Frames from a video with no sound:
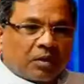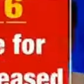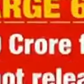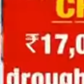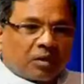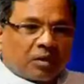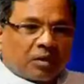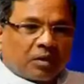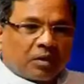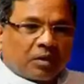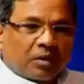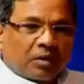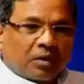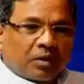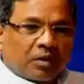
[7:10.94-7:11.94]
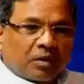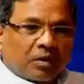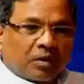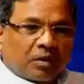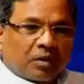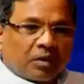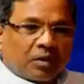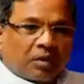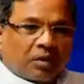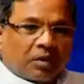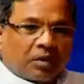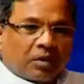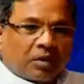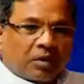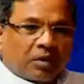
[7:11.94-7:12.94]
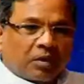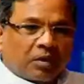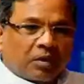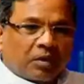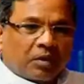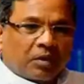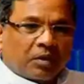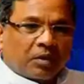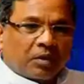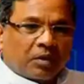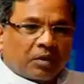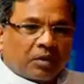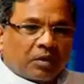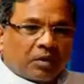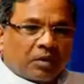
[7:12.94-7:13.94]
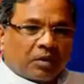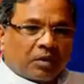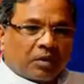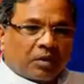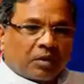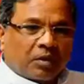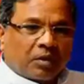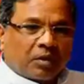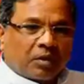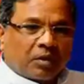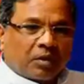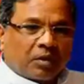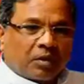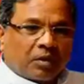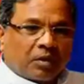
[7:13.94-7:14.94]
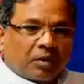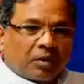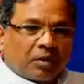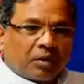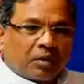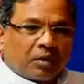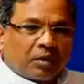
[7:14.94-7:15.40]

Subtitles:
This person isn't speaking.